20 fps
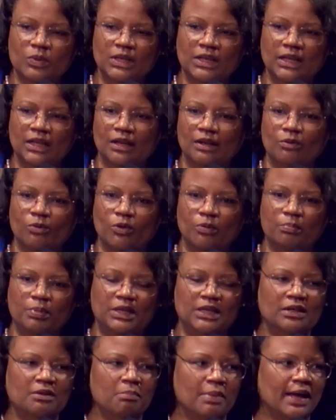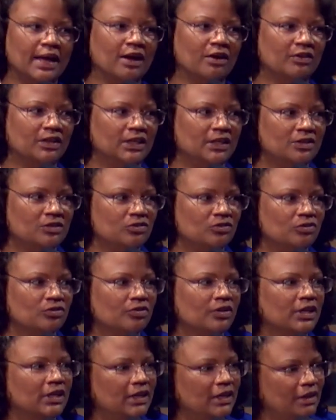weekend will be about his
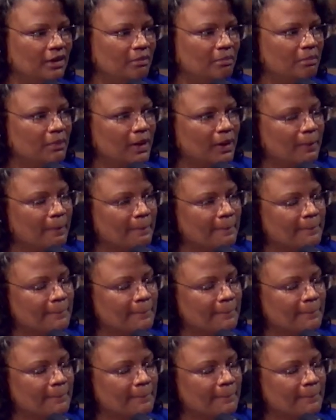dream.